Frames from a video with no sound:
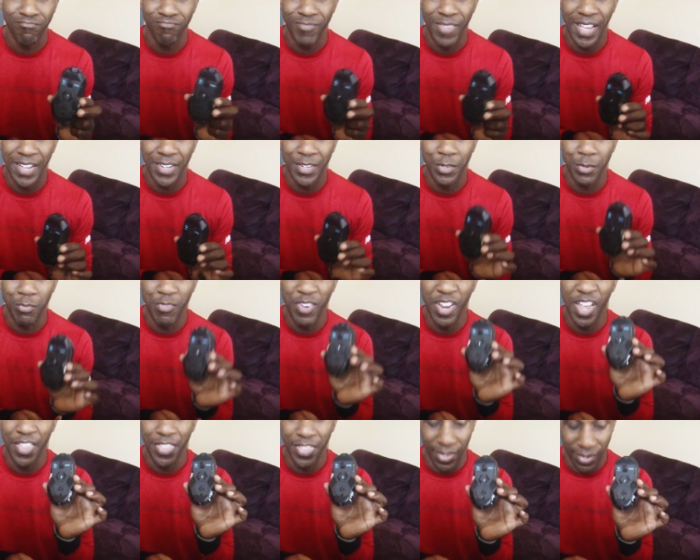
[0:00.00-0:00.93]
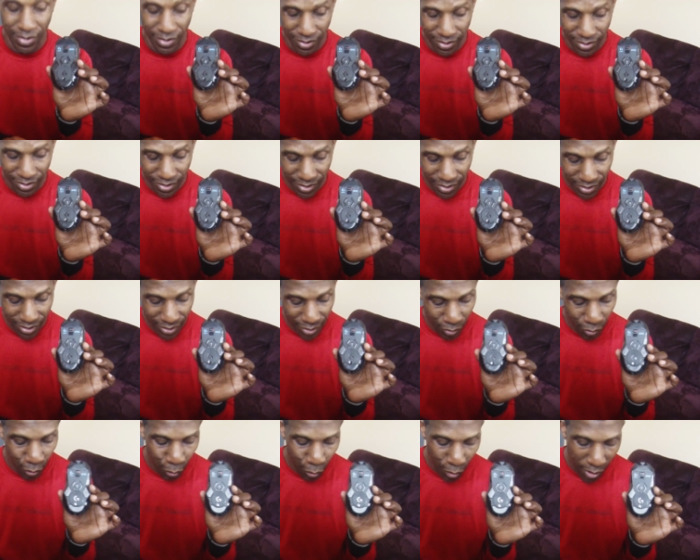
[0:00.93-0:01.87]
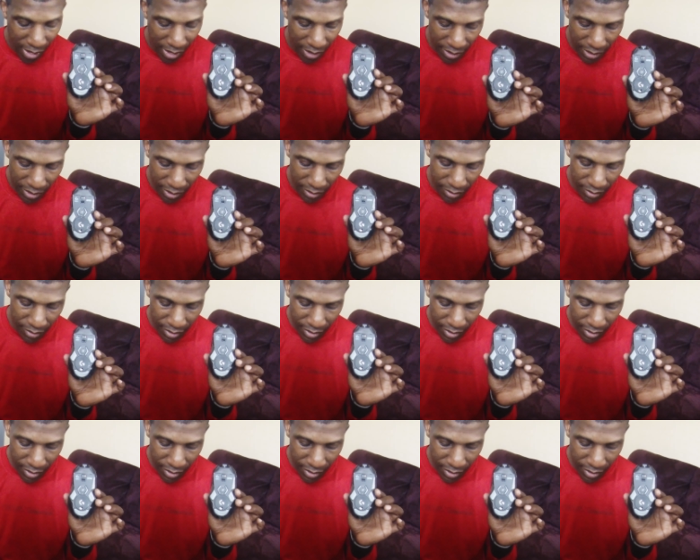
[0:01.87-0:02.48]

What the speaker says: Had to do nothing, right in.